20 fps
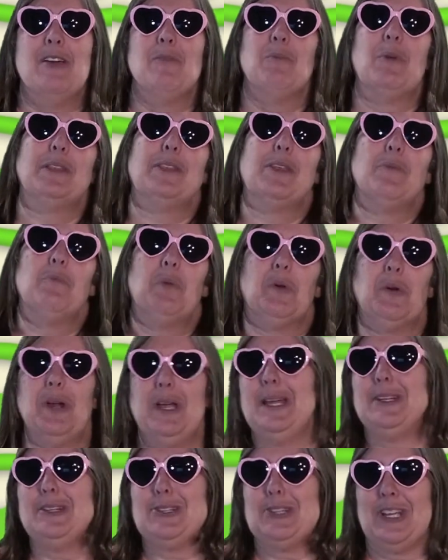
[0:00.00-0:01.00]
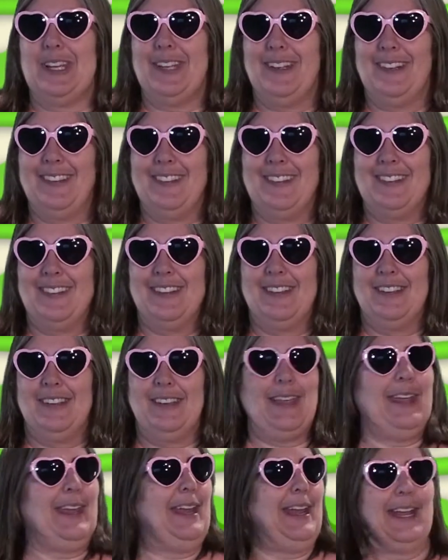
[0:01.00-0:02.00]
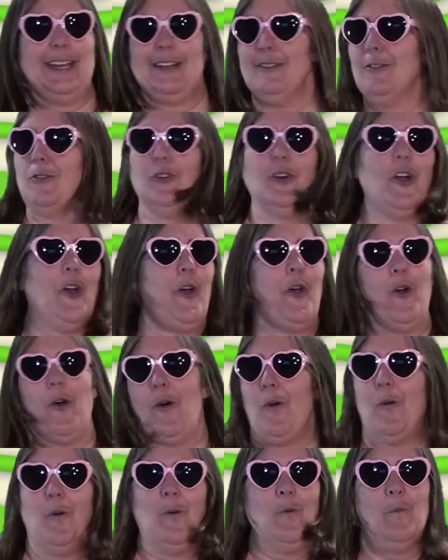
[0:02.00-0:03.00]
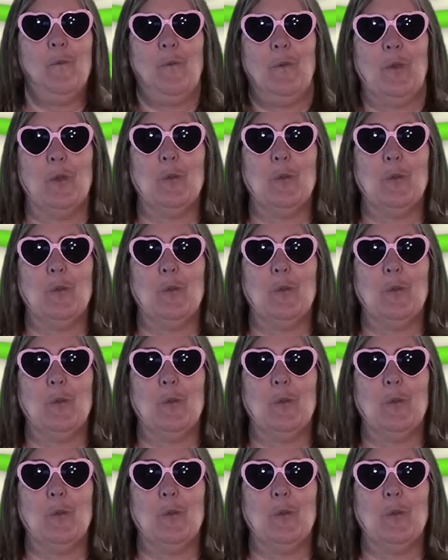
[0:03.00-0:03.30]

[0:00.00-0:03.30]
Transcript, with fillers: But the branches can't grow